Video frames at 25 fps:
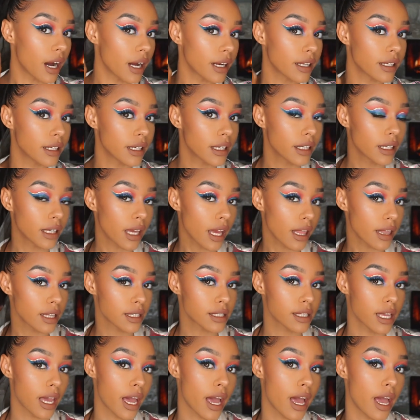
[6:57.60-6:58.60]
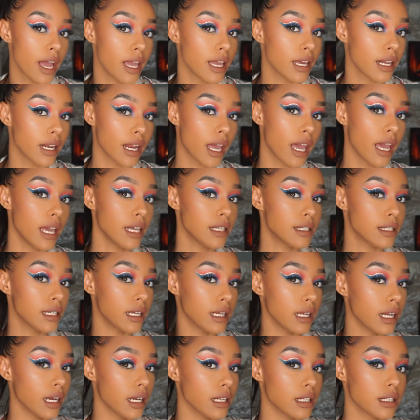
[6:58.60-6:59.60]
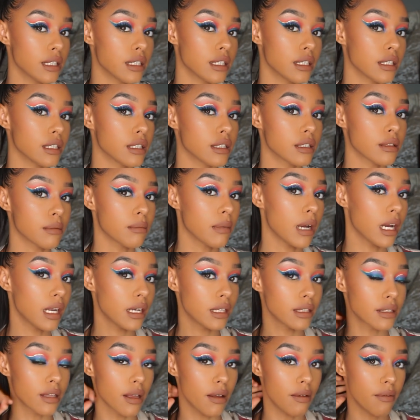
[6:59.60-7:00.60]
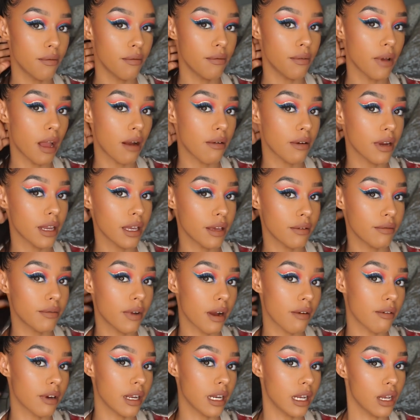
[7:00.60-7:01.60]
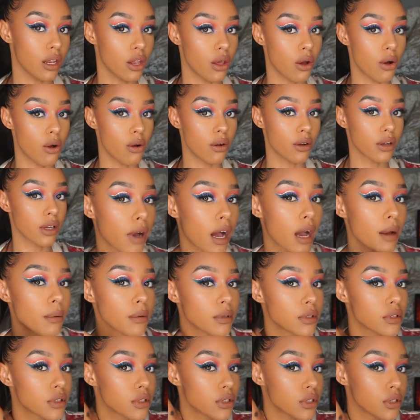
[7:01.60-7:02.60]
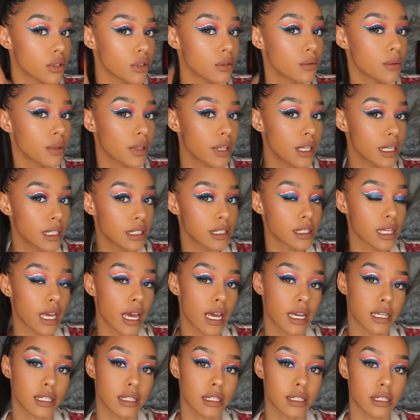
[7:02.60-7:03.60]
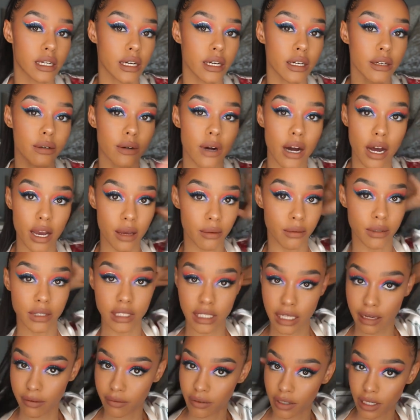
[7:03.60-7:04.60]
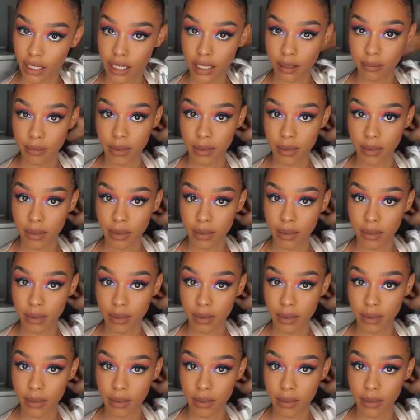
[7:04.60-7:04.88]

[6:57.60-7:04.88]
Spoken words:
I did get this hair in 18 inches. Mine is very, very long. If I were to do this hairstyle, I would definitely